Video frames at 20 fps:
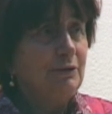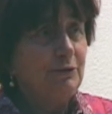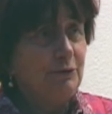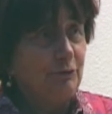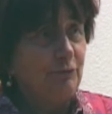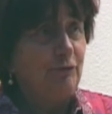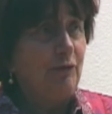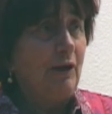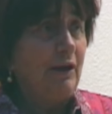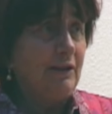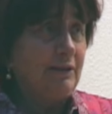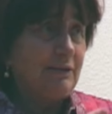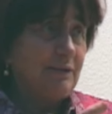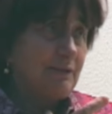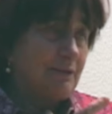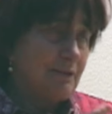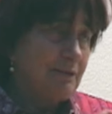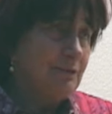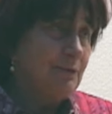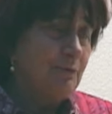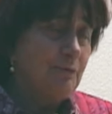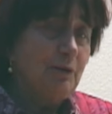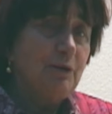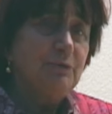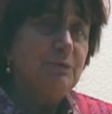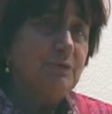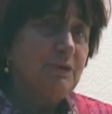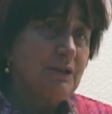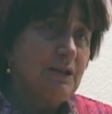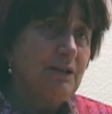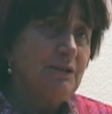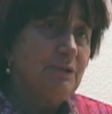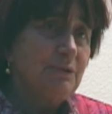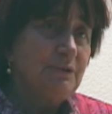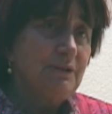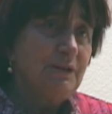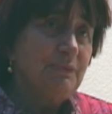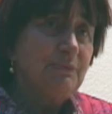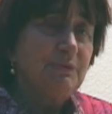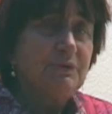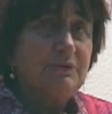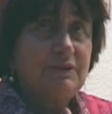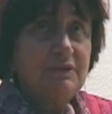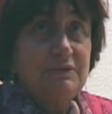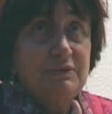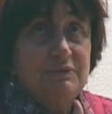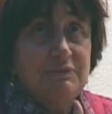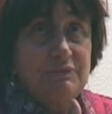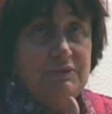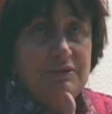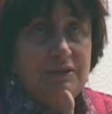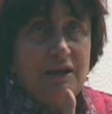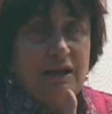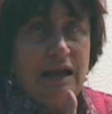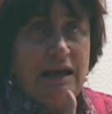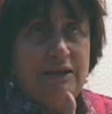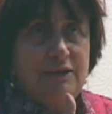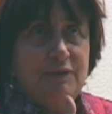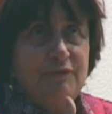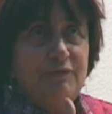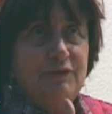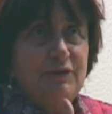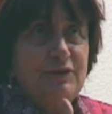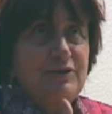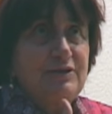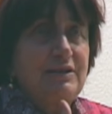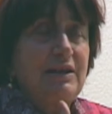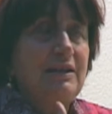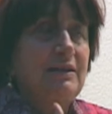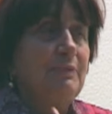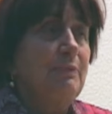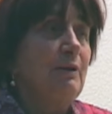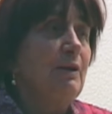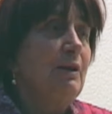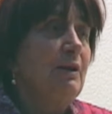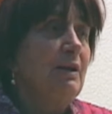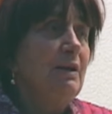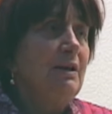to fight want one kill your neighbor. It's kind of understandable.